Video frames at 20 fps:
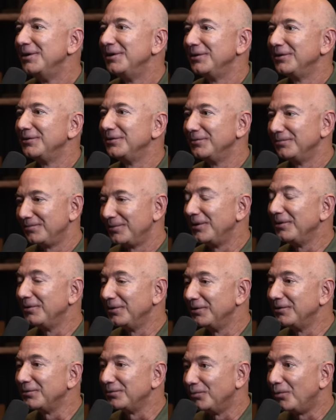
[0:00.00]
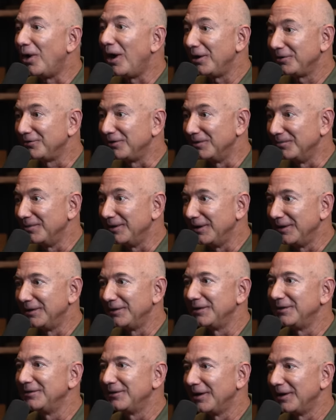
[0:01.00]
He's really just watching me
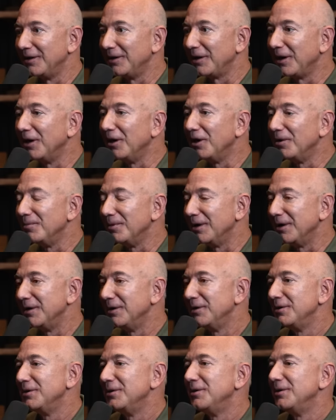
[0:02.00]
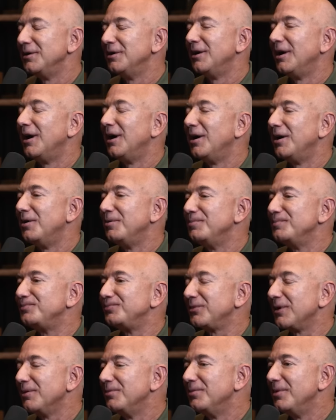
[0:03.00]
and taking care of me.
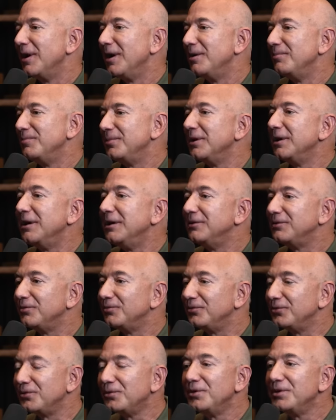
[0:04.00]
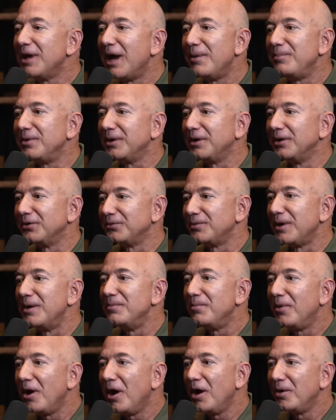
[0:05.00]
And he was doing that because my
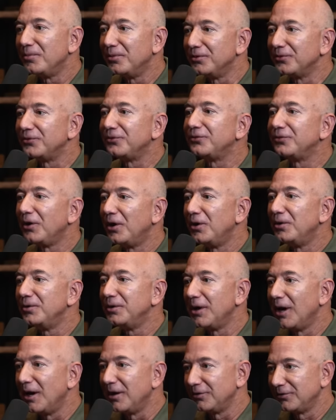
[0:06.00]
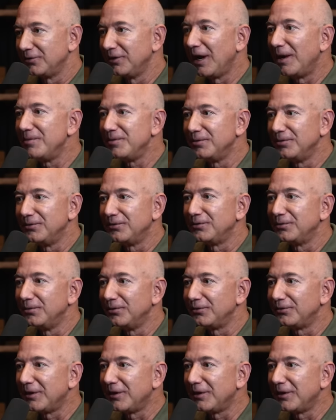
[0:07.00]
mom was so young. She had me when she was